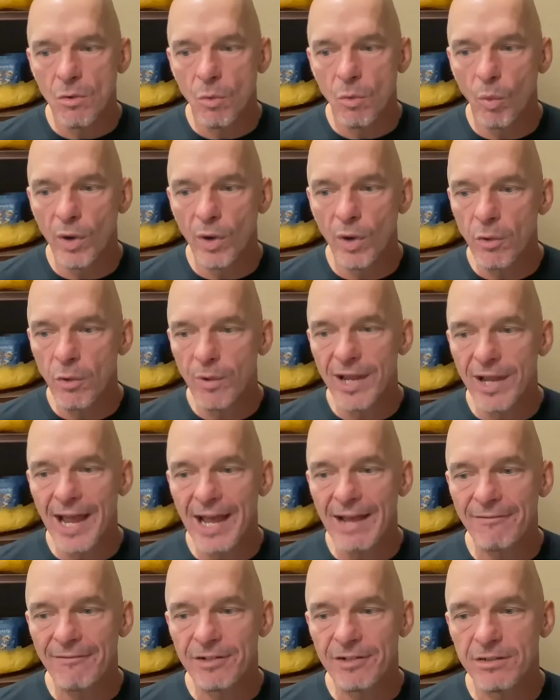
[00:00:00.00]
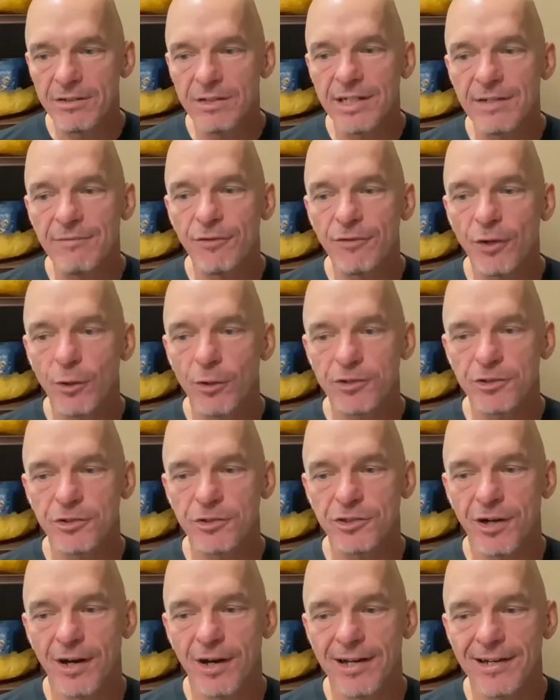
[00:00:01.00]
When are we having
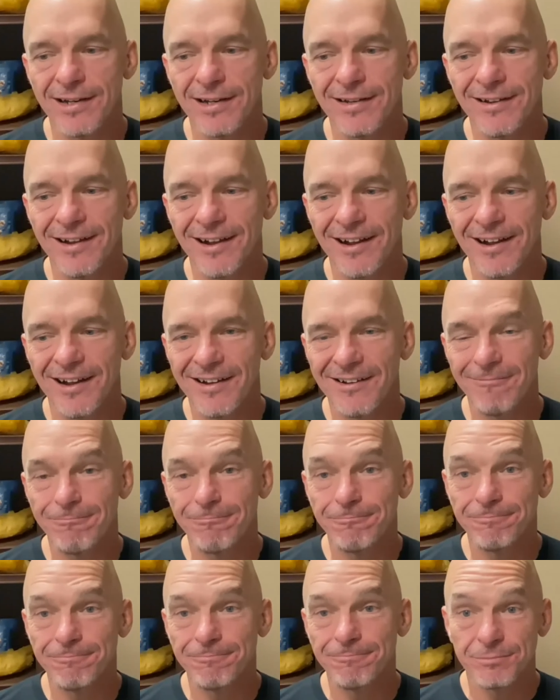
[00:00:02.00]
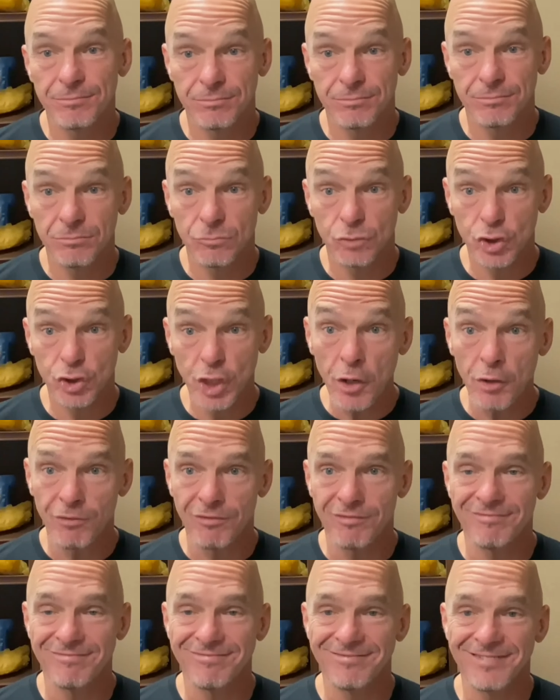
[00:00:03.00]
influencer training? Uh,
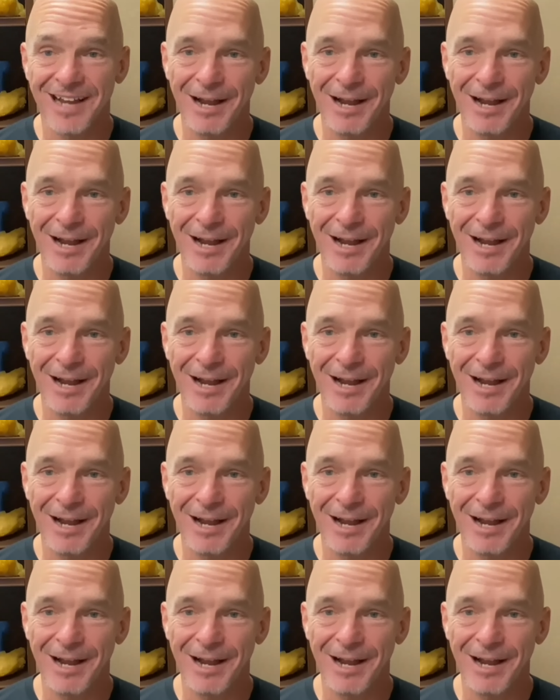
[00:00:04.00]
soon.